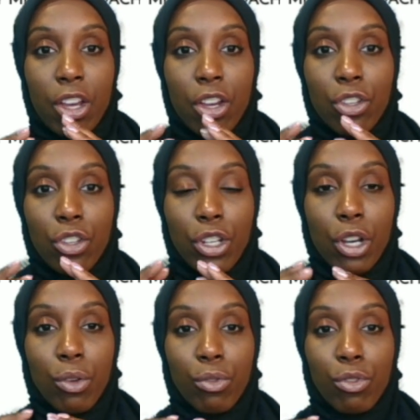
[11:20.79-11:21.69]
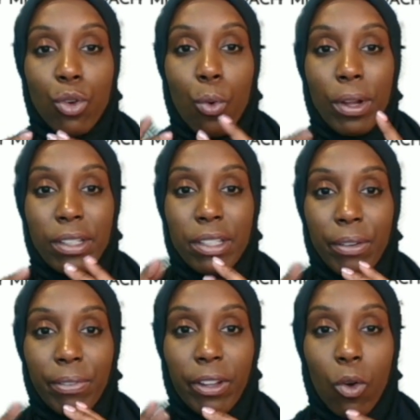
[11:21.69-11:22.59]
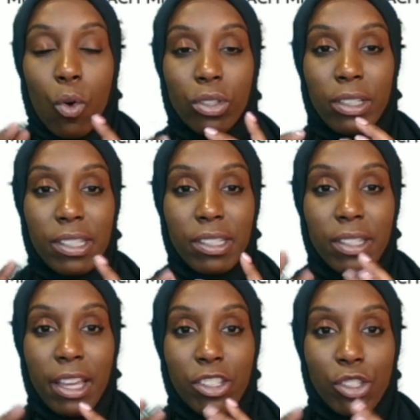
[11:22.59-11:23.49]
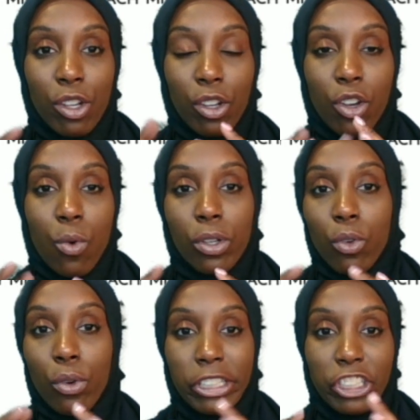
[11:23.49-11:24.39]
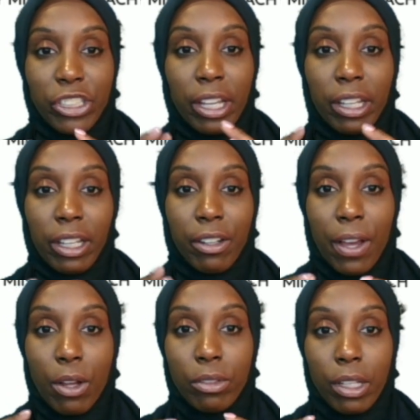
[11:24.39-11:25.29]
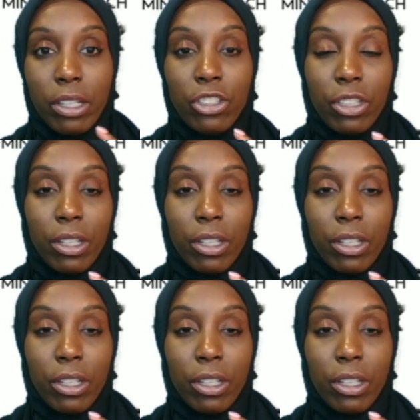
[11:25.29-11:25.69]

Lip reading: you know, doing different, all of these things start going on and shaking a foundation,